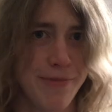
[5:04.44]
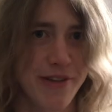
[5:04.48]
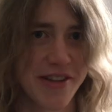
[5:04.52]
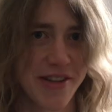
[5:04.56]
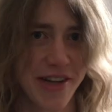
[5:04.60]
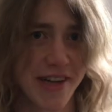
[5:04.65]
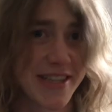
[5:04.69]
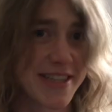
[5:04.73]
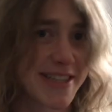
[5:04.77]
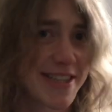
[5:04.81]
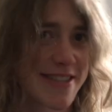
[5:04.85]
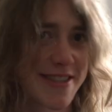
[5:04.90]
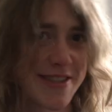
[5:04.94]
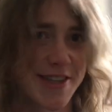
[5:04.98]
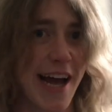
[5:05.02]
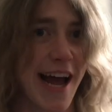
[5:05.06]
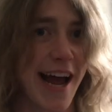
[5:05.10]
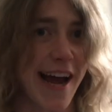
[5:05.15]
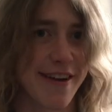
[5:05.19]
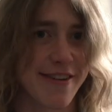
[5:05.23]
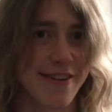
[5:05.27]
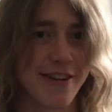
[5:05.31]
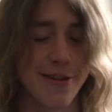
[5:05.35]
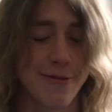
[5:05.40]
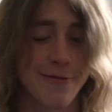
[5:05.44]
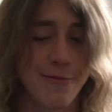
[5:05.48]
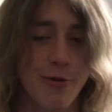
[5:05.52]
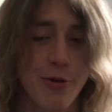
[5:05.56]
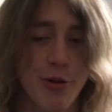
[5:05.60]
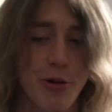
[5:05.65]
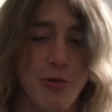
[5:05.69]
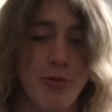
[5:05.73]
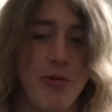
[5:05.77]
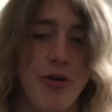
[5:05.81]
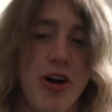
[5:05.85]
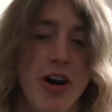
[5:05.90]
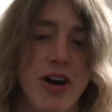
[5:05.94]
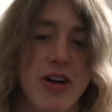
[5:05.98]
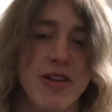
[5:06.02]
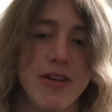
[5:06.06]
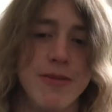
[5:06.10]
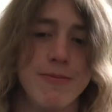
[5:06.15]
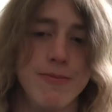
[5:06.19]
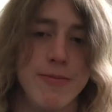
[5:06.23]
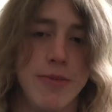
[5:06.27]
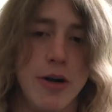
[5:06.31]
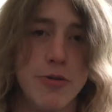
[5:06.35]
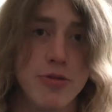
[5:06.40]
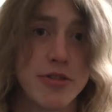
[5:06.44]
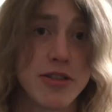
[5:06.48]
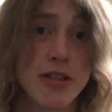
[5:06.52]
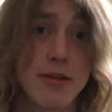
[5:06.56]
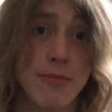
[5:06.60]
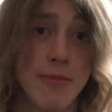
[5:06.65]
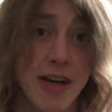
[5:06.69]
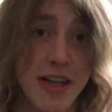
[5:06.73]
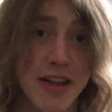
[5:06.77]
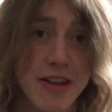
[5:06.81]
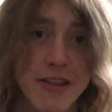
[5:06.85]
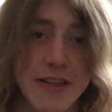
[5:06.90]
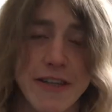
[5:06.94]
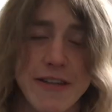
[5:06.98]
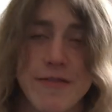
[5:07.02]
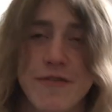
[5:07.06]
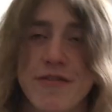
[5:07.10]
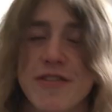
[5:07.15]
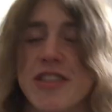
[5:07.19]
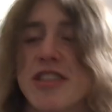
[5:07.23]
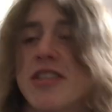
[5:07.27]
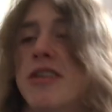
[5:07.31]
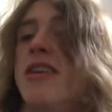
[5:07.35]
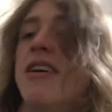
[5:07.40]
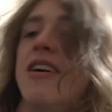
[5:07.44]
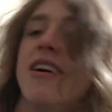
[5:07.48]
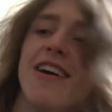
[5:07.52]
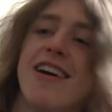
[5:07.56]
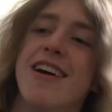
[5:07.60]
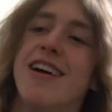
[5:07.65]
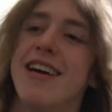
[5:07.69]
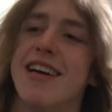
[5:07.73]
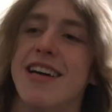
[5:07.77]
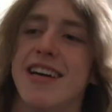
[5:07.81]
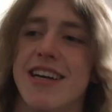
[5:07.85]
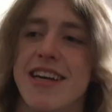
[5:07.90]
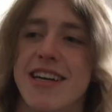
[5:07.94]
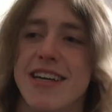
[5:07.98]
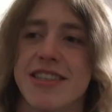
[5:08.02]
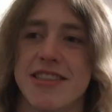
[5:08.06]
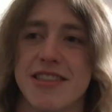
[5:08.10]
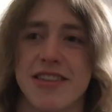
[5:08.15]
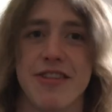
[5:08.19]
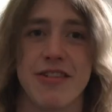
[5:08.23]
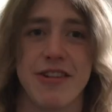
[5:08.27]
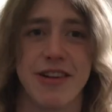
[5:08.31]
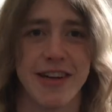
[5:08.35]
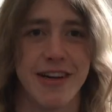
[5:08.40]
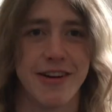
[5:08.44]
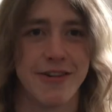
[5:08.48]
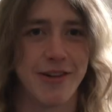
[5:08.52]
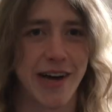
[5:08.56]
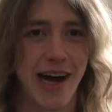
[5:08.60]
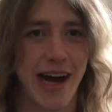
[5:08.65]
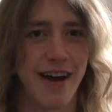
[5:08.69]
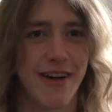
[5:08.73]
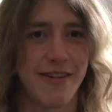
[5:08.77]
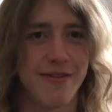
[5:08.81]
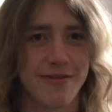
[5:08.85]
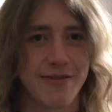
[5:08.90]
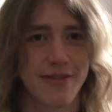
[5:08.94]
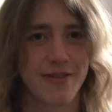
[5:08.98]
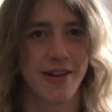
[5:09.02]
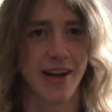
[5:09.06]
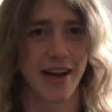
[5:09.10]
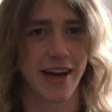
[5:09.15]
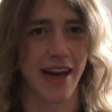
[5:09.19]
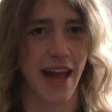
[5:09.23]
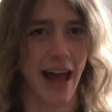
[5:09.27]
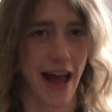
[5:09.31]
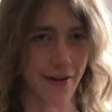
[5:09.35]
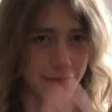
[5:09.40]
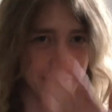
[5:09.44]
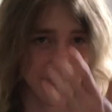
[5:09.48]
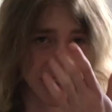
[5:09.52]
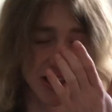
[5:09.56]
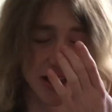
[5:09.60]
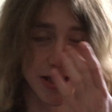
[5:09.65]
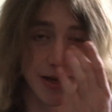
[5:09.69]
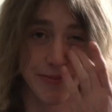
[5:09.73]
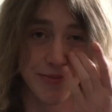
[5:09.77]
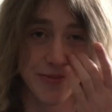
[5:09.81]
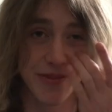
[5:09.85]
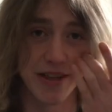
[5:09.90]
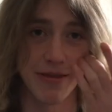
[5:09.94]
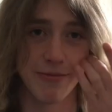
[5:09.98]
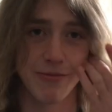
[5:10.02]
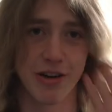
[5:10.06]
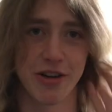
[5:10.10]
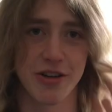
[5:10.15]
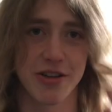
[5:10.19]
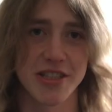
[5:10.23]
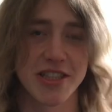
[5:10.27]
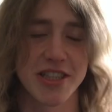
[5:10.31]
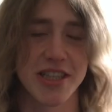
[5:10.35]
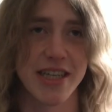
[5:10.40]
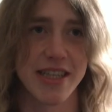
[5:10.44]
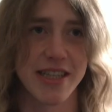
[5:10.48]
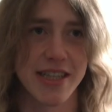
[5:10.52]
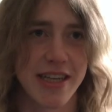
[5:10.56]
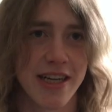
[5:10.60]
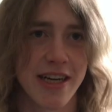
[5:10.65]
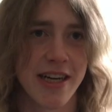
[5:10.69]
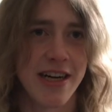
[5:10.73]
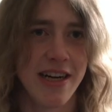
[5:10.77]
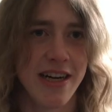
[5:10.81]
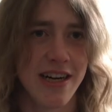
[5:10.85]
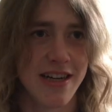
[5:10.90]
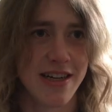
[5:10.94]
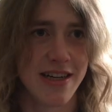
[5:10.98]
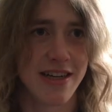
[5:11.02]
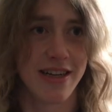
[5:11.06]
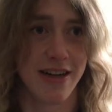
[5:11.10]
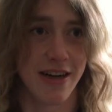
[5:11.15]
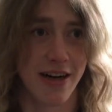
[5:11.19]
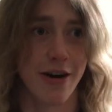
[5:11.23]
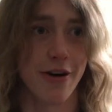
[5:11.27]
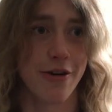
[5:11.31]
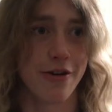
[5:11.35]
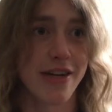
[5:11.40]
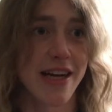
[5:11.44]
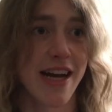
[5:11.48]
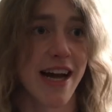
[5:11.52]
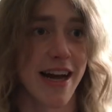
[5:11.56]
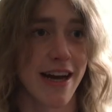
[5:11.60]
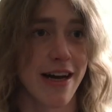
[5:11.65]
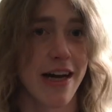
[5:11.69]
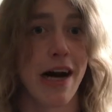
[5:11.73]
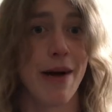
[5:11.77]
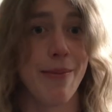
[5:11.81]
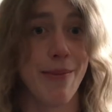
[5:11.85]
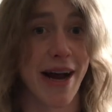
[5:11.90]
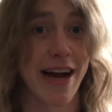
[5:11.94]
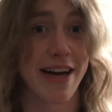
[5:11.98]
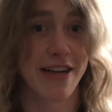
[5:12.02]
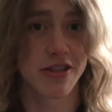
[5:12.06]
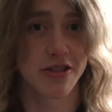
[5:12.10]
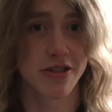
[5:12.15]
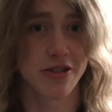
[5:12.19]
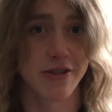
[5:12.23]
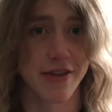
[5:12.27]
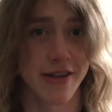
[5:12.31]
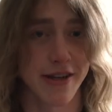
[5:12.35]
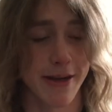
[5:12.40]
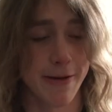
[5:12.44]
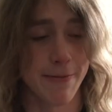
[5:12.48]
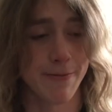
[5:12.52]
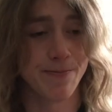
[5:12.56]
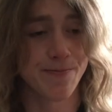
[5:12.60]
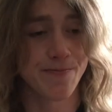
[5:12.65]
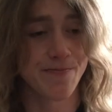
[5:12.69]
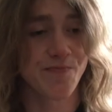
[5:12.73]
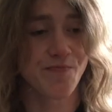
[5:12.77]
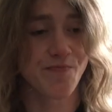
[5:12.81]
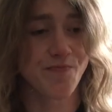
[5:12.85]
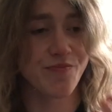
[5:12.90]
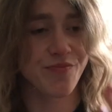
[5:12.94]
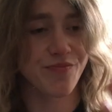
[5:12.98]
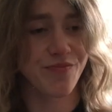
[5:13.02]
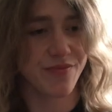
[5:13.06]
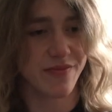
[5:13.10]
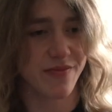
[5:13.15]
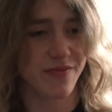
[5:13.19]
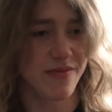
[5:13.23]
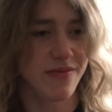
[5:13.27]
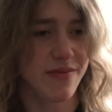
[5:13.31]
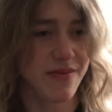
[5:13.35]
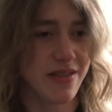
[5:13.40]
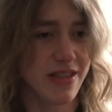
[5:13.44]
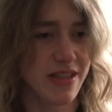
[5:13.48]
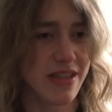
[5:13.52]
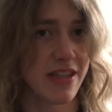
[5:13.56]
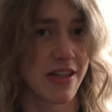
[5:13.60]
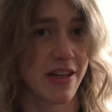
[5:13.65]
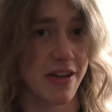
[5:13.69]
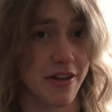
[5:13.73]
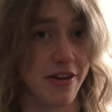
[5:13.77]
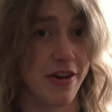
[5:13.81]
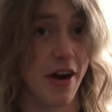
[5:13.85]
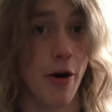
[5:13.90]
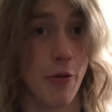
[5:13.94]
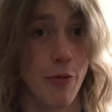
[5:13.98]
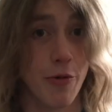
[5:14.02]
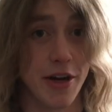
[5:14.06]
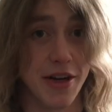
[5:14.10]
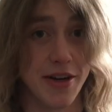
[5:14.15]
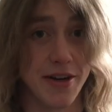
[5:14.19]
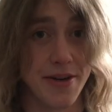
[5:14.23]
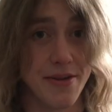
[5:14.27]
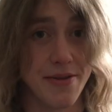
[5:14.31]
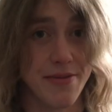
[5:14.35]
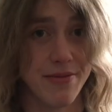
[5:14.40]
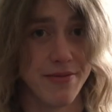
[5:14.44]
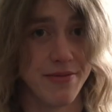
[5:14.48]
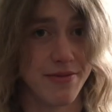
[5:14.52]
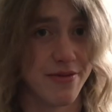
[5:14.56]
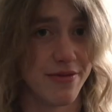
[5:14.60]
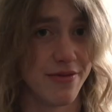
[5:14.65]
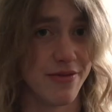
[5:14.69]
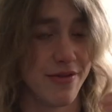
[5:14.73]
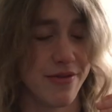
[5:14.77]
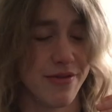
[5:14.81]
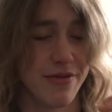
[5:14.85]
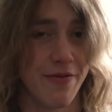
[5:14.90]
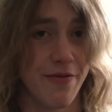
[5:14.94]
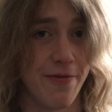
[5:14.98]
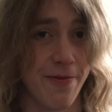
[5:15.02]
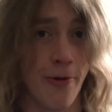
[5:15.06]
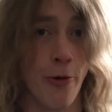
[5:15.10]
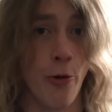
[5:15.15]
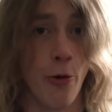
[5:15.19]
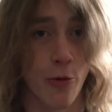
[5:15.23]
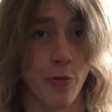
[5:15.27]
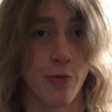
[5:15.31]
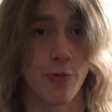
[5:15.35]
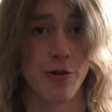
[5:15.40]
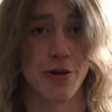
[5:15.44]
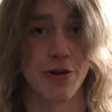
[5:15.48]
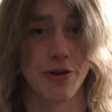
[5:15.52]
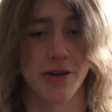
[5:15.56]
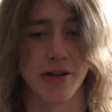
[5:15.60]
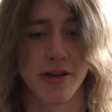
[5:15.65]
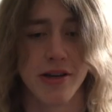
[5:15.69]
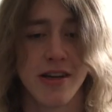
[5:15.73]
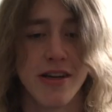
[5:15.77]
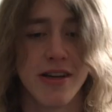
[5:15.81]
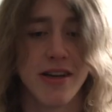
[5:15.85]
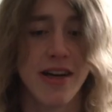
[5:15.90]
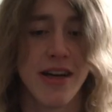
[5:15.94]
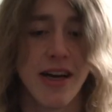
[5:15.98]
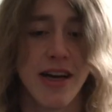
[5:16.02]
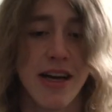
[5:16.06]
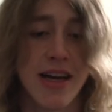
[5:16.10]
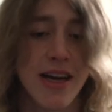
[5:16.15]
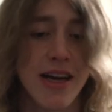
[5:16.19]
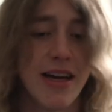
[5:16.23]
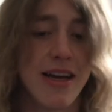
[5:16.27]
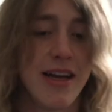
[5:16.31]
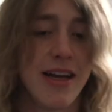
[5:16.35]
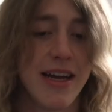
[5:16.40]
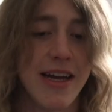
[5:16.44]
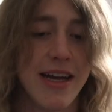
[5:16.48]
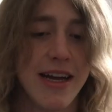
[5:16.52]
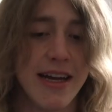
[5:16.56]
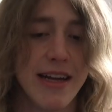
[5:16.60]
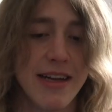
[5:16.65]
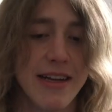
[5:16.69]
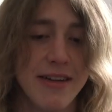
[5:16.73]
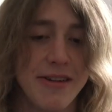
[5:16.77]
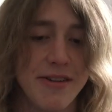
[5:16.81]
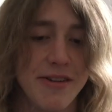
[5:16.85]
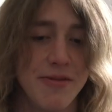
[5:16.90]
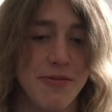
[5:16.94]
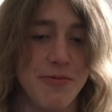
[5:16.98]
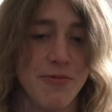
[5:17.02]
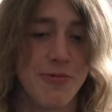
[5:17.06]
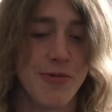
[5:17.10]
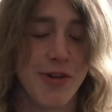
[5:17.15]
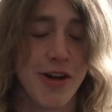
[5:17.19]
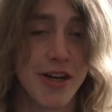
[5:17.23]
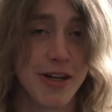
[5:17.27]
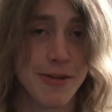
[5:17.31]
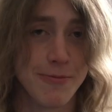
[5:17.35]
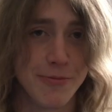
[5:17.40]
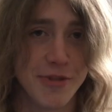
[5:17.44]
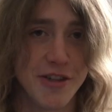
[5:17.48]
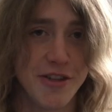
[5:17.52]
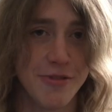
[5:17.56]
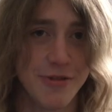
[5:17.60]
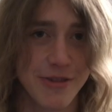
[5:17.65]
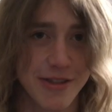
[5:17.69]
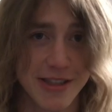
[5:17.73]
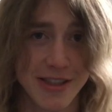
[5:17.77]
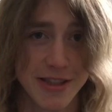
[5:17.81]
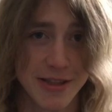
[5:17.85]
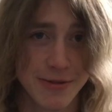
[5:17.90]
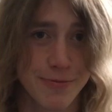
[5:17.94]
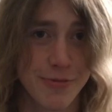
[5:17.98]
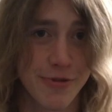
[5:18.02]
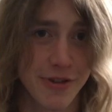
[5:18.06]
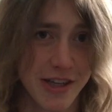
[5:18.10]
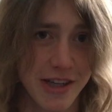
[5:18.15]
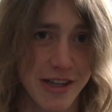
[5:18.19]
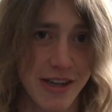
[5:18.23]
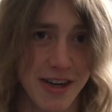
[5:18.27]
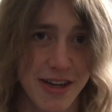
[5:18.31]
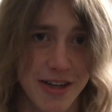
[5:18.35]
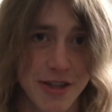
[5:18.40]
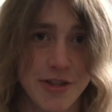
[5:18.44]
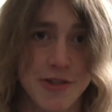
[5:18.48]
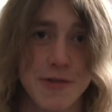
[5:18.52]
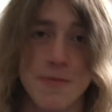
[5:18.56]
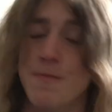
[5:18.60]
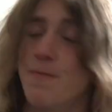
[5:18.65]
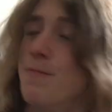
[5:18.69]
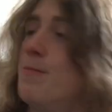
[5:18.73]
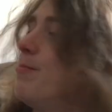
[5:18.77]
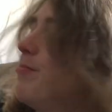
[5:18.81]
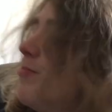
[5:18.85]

been, like, stagnant for a while on most of my lifts. So, you know, having something where it's like, okay, I'm actually going forward in what I'm doing is pretty awesome.